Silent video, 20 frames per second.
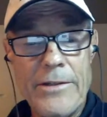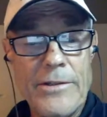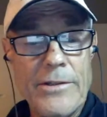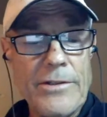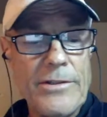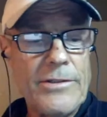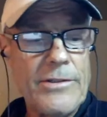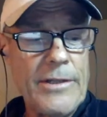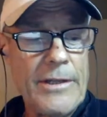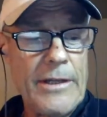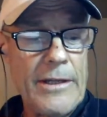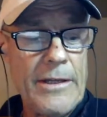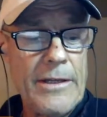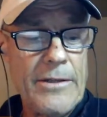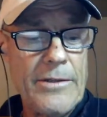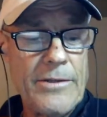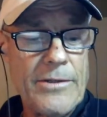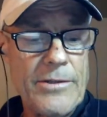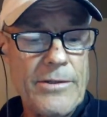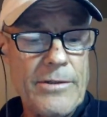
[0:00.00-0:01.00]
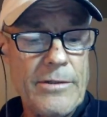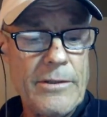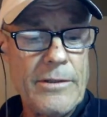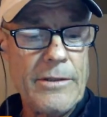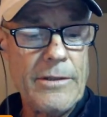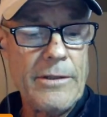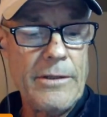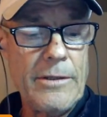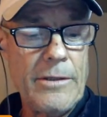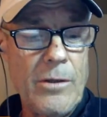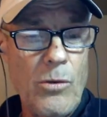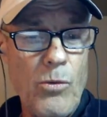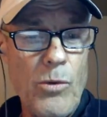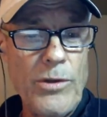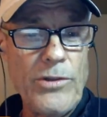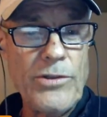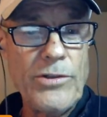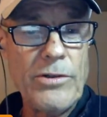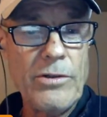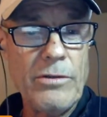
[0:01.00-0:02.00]
is
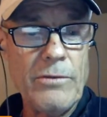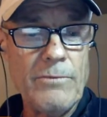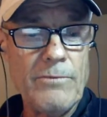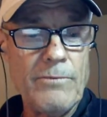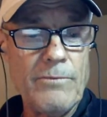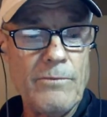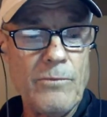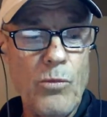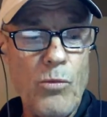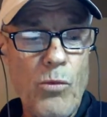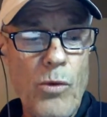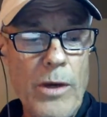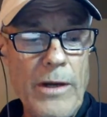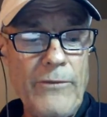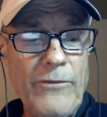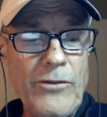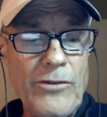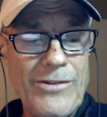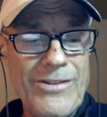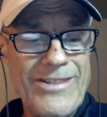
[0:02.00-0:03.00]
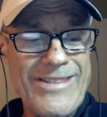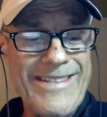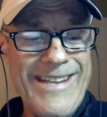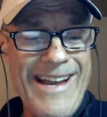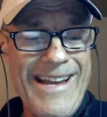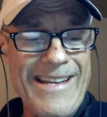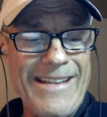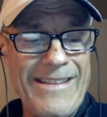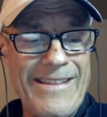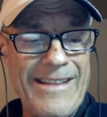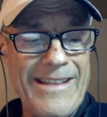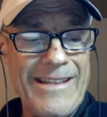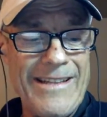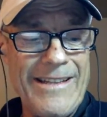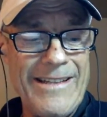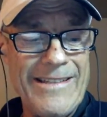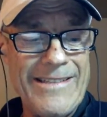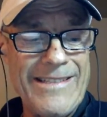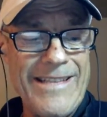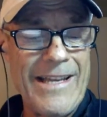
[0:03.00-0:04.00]
what have you decided
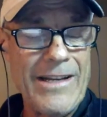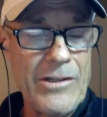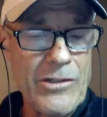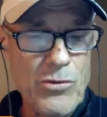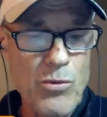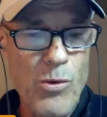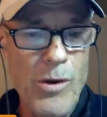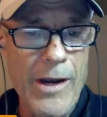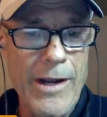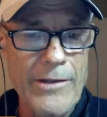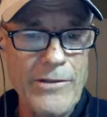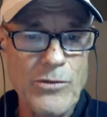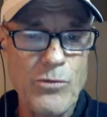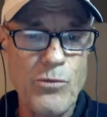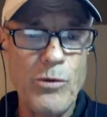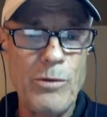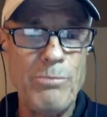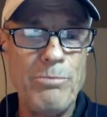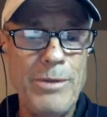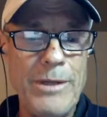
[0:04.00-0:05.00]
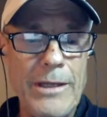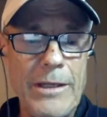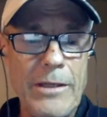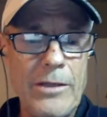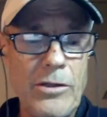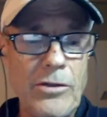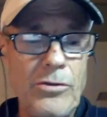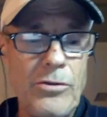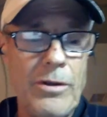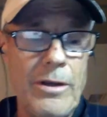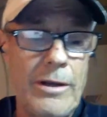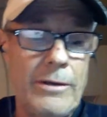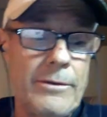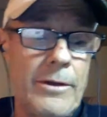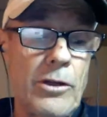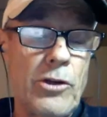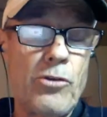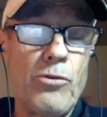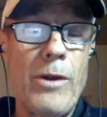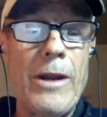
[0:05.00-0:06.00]
that tennis wise would be
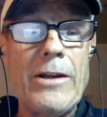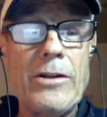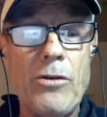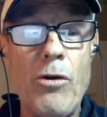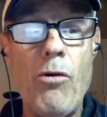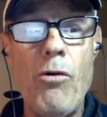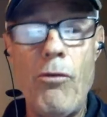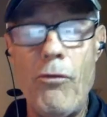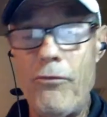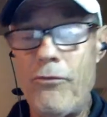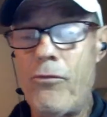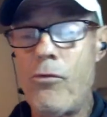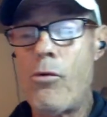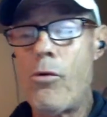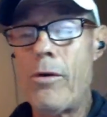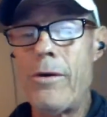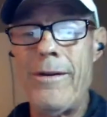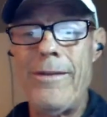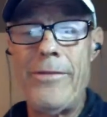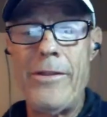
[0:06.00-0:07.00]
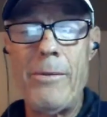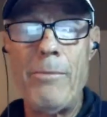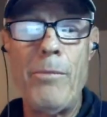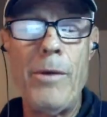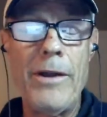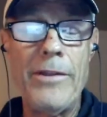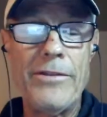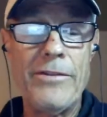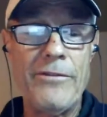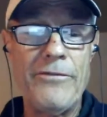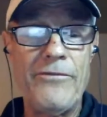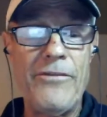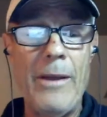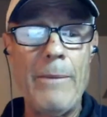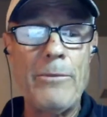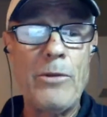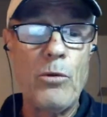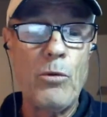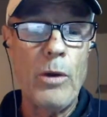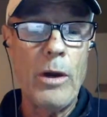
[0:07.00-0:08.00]
a great goal for the month of
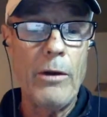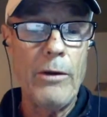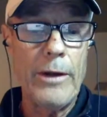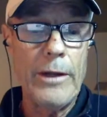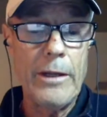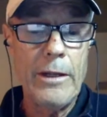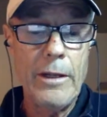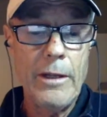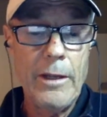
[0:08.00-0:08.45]
February,